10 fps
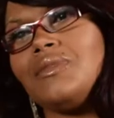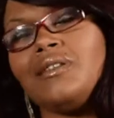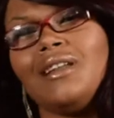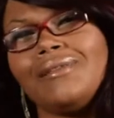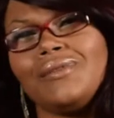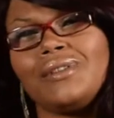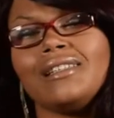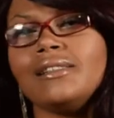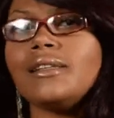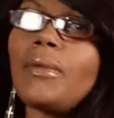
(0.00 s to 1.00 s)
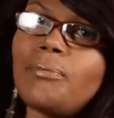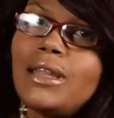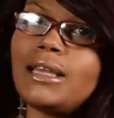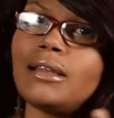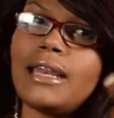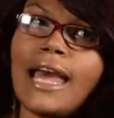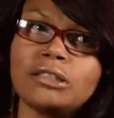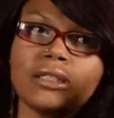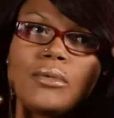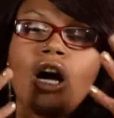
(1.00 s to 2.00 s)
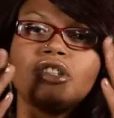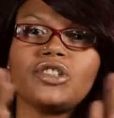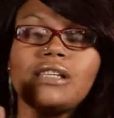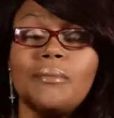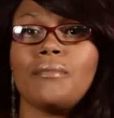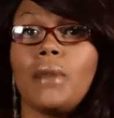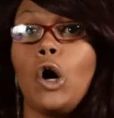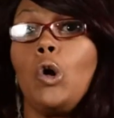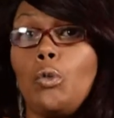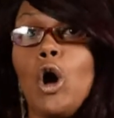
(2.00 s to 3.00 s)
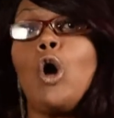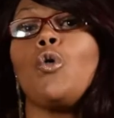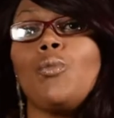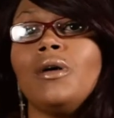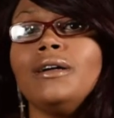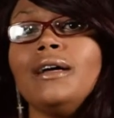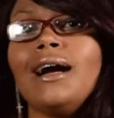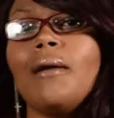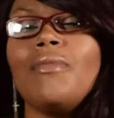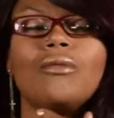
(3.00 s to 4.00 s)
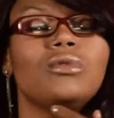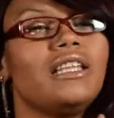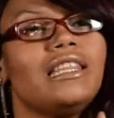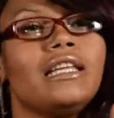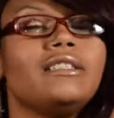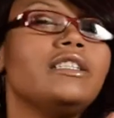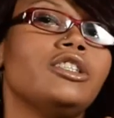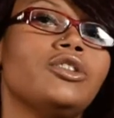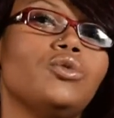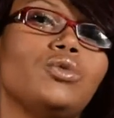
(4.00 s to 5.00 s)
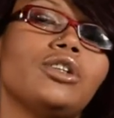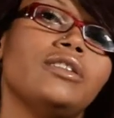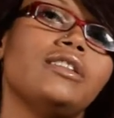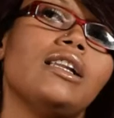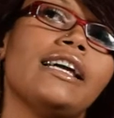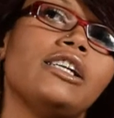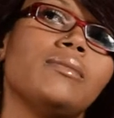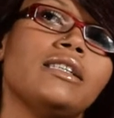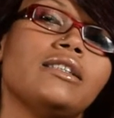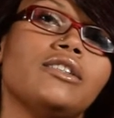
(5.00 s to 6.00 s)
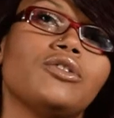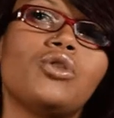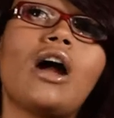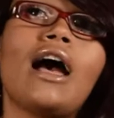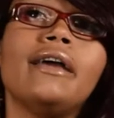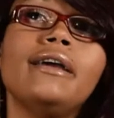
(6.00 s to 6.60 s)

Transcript: Yeah, because I'm thinking not subconsciously, I'm in my own home. I'm not really thinking this is surreal until I hear my son's cry.